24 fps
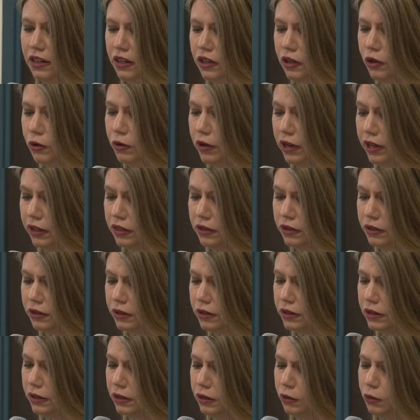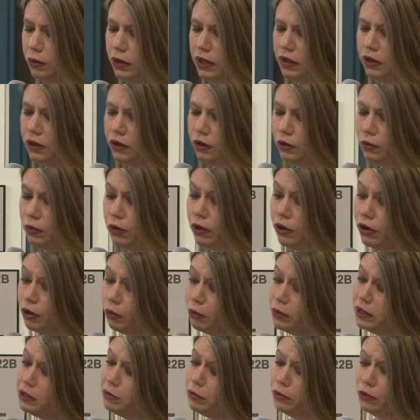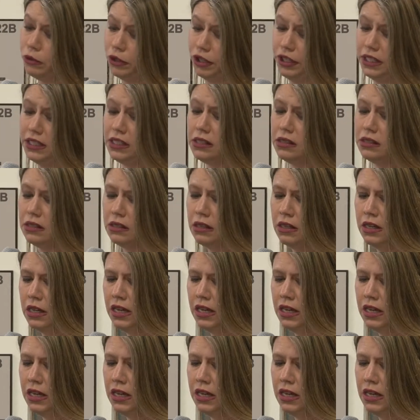co-author with er-, Irwin Morris